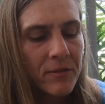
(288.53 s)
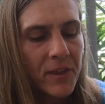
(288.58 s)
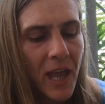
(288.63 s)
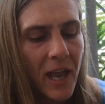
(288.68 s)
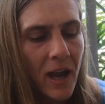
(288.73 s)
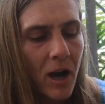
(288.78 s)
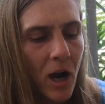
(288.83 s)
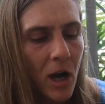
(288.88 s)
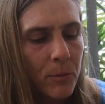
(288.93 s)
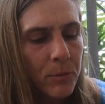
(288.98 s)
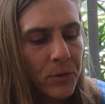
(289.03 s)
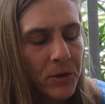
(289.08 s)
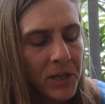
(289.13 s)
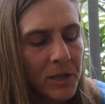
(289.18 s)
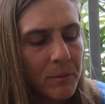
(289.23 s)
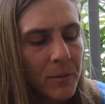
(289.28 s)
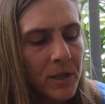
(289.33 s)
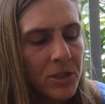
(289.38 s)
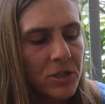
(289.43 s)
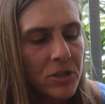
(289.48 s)
they are
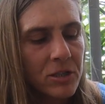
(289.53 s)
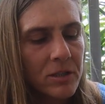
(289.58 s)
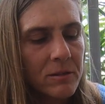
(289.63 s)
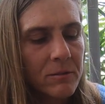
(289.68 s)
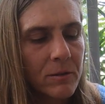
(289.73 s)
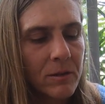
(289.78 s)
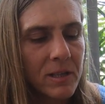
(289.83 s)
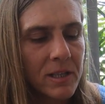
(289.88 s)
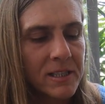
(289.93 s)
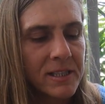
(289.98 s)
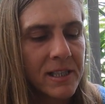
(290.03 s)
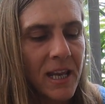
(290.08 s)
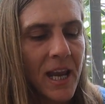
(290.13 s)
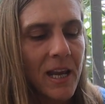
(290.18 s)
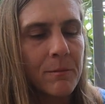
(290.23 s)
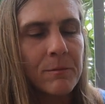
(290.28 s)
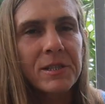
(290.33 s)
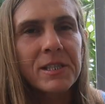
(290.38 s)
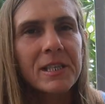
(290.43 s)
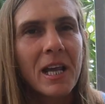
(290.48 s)
pretty much the same